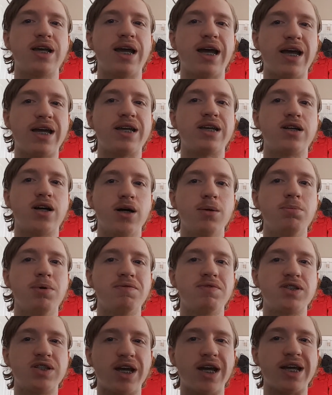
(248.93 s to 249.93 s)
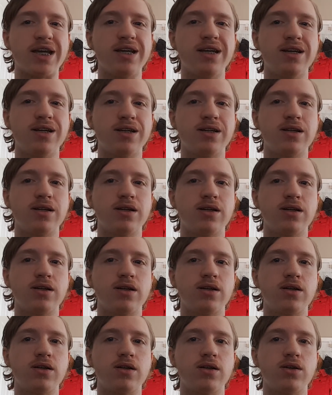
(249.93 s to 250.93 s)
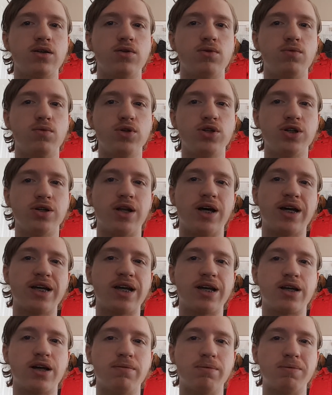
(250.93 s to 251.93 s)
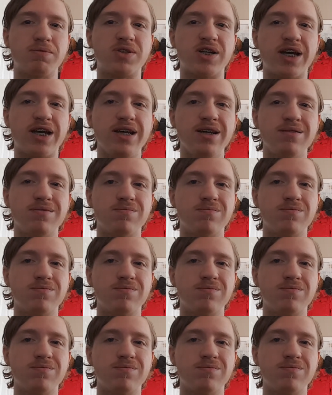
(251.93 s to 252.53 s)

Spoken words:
a cup of tea? Would you like a cup of tea?